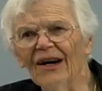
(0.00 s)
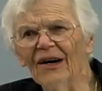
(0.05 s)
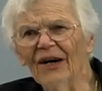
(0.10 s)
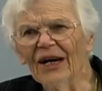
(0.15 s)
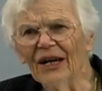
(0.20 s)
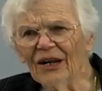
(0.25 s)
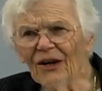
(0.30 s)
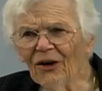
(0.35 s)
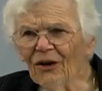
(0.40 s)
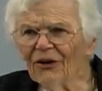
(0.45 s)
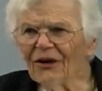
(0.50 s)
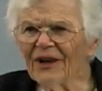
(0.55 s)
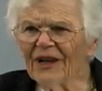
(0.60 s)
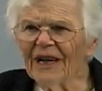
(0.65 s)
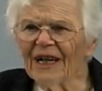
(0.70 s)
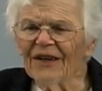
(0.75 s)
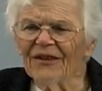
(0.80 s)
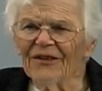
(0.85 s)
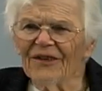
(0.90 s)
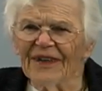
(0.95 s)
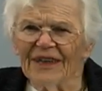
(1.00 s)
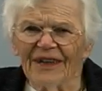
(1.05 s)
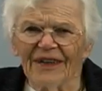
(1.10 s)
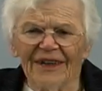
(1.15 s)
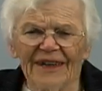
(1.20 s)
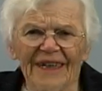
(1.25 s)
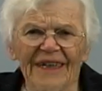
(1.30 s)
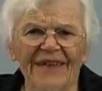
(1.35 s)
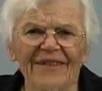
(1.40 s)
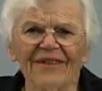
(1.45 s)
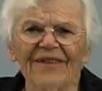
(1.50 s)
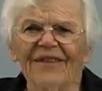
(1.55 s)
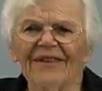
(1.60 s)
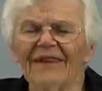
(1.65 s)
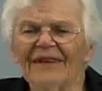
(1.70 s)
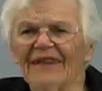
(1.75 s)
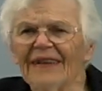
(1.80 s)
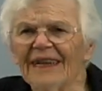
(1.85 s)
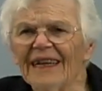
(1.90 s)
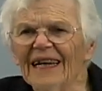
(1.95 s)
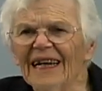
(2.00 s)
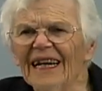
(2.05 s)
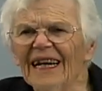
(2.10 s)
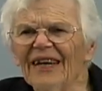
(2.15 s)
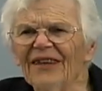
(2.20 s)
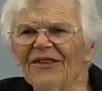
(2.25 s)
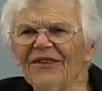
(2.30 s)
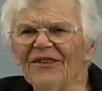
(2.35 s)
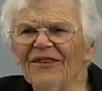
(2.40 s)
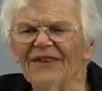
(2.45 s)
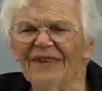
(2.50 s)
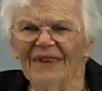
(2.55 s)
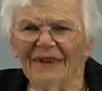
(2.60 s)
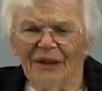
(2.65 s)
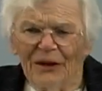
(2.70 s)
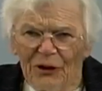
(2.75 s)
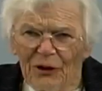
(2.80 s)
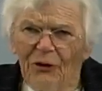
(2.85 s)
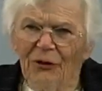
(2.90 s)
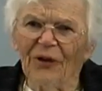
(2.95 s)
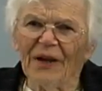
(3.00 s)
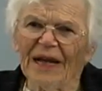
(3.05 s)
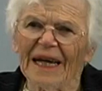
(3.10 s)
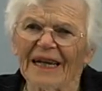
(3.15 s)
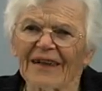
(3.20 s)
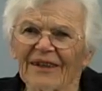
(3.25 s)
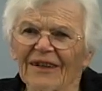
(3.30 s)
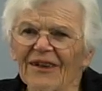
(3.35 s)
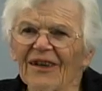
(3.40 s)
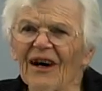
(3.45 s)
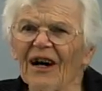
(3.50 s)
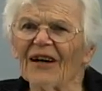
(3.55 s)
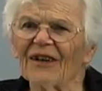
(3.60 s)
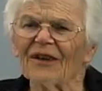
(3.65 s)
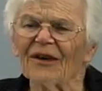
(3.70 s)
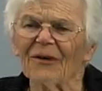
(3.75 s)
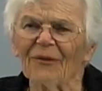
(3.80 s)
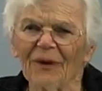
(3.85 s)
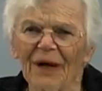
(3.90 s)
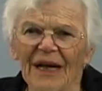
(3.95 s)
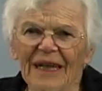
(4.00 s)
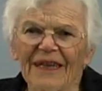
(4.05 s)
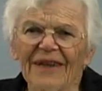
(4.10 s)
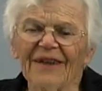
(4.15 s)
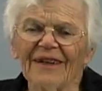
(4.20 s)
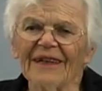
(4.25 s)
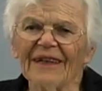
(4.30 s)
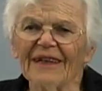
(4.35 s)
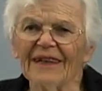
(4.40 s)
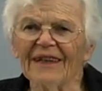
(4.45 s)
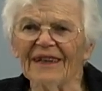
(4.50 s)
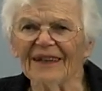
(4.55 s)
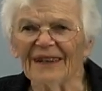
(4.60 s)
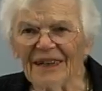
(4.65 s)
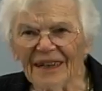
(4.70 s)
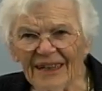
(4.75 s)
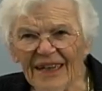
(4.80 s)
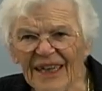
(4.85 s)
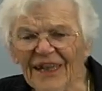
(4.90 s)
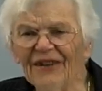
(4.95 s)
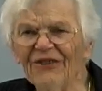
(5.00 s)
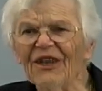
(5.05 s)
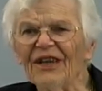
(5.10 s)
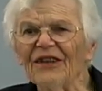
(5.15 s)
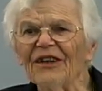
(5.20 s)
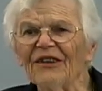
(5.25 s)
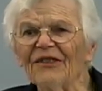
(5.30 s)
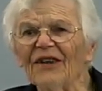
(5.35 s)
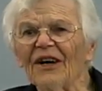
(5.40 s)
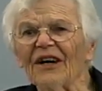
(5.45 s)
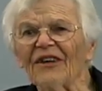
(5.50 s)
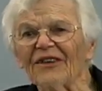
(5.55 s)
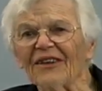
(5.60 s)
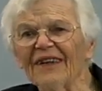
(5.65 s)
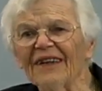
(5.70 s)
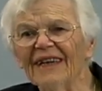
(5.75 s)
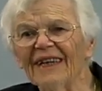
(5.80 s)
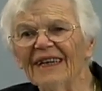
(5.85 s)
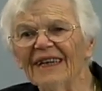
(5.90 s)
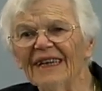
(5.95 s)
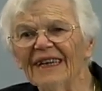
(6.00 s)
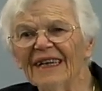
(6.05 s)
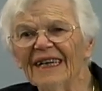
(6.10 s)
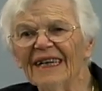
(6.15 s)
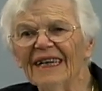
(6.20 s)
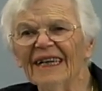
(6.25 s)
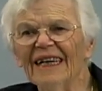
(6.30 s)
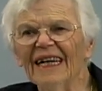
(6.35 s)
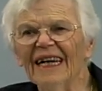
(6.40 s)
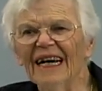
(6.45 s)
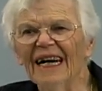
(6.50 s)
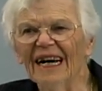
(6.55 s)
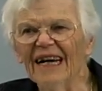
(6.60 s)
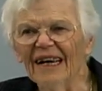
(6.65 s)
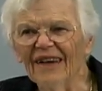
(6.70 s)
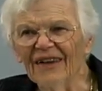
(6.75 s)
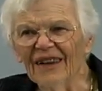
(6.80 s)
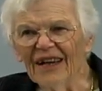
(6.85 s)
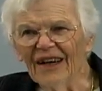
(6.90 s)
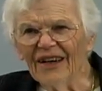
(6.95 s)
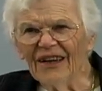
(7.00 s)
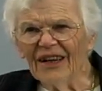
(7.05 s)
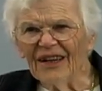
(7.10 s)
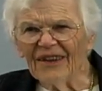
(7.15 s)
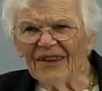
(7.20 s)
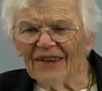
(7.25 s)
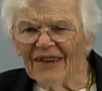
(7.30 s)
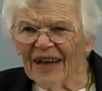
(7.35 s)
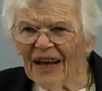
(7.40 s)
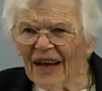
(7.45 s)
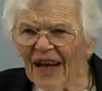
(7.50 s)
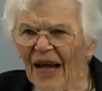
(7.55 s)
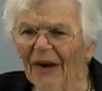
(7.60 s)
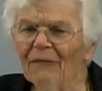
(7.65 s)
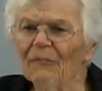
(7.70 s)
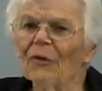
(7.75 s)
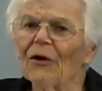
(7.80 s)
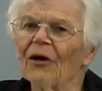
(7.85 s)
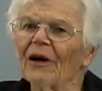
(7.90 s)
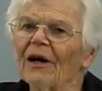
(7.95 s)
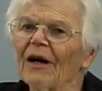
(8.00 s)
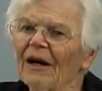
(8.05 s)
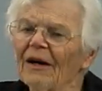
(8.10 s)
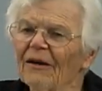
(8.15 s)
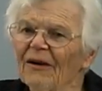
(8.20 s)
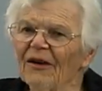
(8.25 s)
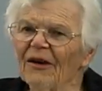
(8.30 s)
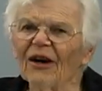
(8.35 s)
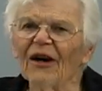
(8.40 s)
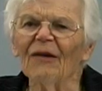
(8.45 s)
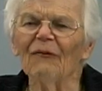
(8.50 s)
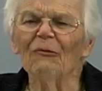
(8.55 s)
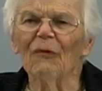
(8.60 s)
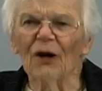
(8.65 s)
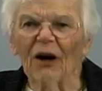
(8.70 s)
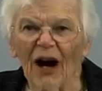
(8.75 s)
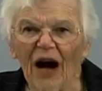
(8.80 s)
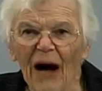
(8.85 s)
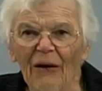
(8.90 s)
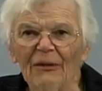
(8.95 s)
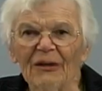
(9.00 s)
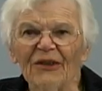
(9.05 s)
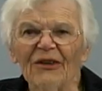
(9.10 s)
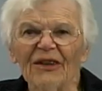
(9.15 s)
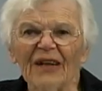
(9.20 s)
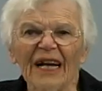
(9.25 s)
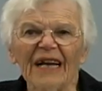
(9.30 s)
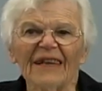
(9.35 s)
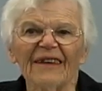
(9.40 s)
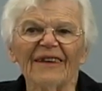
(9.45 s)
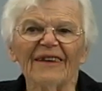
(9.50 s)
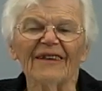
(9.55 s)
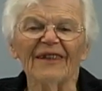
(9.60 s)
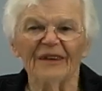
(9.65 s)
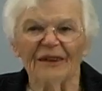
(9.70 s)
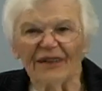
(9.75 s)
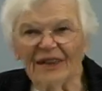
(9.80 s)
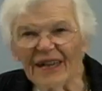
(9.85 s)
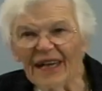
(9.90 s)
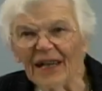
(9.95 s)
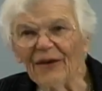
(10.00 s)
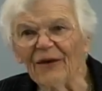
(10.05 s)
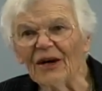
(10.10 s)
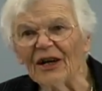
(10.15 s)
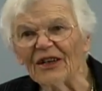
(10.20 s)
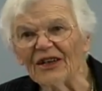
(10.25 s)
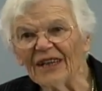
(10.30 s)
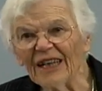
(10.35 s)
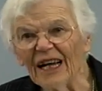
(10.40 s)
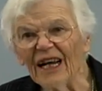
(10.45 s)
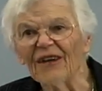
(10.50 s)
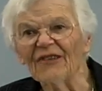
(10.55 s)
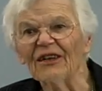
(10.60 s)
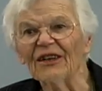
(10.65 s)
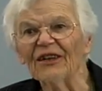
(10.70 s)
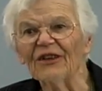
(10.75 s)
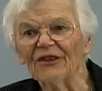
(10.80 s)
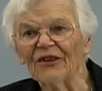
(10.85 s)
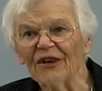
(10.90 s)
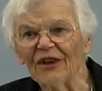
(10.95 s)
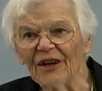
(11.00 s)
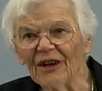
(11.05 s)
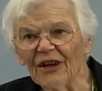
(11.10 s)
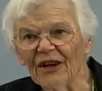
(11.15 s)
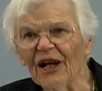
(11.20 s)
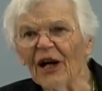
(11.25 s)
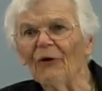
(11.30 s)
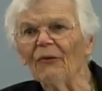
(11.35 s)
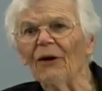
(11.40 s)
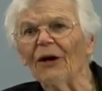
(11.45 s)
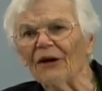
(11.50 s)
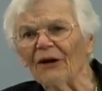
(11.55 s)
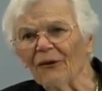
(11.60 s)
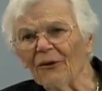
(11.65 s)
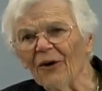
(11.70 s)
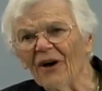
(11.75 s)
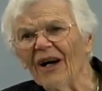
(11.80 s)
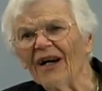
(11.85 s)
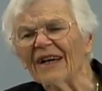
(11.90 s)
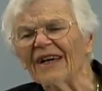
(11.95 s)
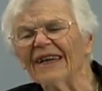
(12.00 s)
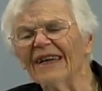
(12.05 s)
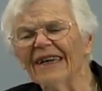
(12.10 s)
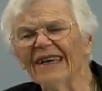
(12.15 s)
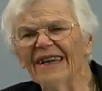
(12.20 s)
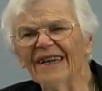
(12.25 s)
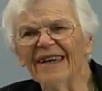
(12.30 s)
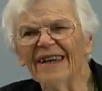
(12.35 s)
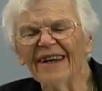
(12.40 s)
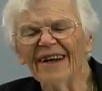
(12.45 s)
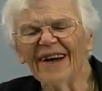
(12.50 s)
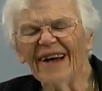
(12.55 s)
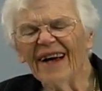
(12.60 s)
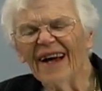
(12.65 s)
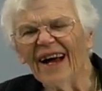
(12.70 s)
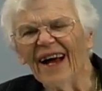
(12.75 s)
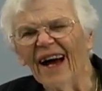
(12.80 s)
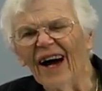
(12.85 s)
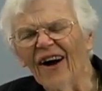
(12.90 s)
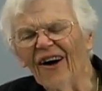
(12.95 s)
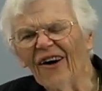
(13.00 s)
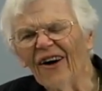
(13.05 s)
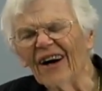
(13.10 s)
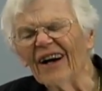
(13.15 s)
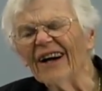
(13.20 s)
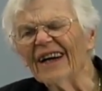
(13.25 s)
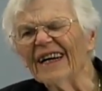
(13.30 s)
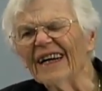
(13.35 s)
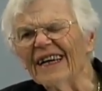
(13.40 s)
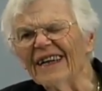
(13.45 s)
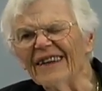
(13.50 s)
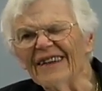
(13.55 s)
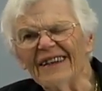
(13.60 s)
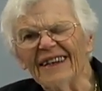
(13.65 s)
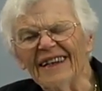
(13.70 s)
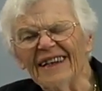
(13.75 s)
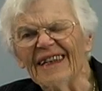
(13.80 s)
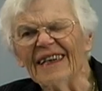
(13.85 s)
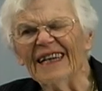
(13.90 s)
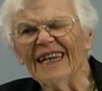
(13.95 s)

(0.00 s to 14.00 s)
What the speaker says: In older adults, it's two things cause it. One is decreased function. They have more hobbies like sitting watching television and not wanting to walk. Or it's